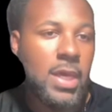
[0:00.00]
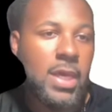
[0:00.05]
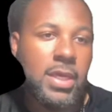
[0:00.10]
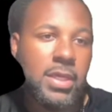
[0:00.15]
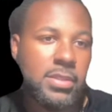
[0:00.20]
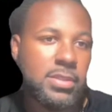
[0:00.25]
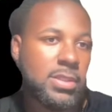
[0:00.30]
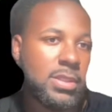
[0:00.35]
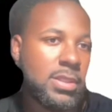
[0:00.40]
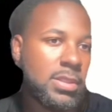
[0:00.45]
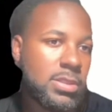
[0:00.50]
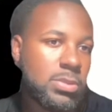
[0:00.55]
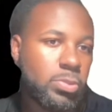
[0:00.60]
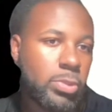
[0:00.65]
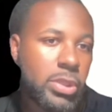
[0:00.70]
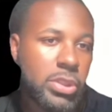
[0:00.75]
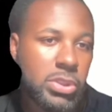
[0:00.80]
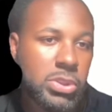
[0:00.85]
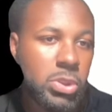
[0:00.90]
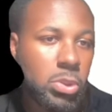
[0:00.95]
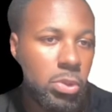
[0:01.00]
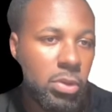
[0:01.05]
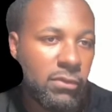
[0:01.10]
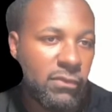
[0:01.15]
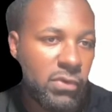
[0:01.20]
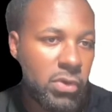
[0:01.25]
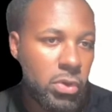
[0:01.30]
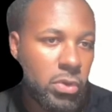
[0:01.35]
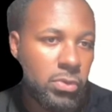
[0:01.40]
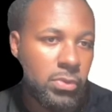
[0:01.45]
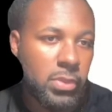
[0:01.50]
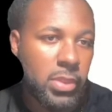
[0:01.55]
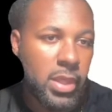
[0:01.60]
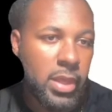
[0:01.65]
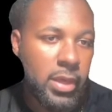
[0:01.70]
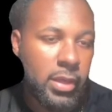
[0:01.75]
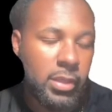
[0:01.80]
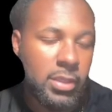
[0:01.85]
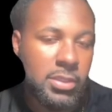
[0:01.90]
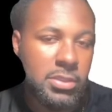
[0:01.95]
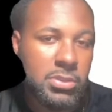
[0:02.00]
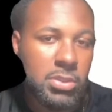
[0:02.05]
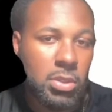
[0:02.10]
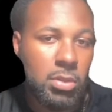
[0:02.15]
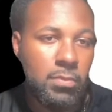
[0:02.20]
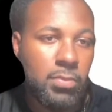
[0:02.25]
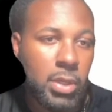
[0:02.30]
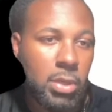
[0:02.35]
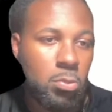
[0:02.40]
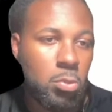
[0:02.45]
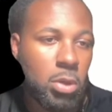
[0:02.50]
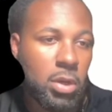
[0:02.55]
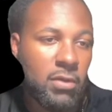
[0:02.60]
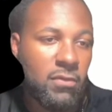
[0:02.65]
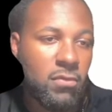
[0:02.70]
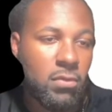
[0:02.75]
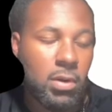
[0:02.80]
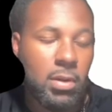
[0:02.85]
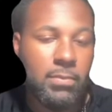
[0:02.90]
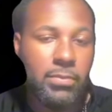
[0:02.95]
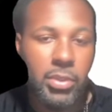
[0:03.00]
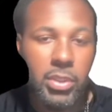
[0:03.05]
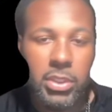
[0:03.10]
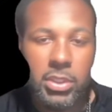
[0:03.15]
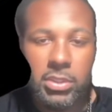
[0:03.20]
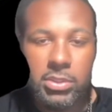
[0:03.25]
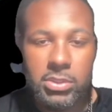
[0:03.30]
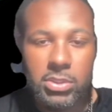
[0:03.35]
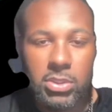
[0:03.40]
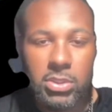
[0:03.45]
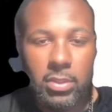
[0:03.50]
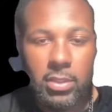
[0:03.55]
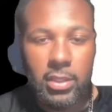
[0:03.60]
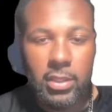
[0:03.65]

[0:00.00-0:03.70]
He said this week is so difficult that he's going to pick whatever I'm picking. So